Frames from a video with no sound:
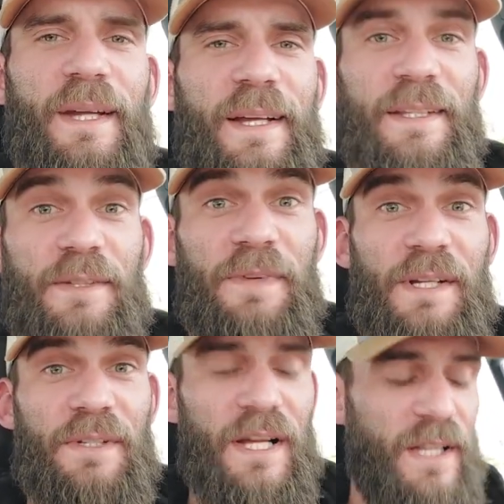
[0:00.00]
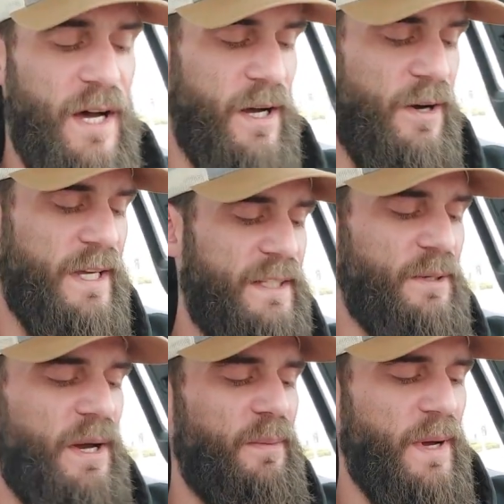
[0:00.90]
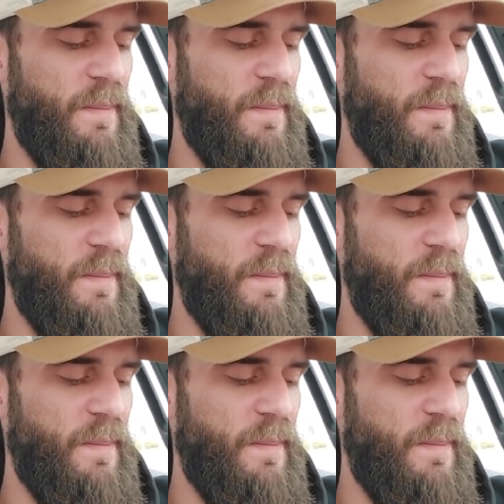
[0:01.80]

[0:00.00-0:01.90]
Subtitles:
This video got long. Okay, so I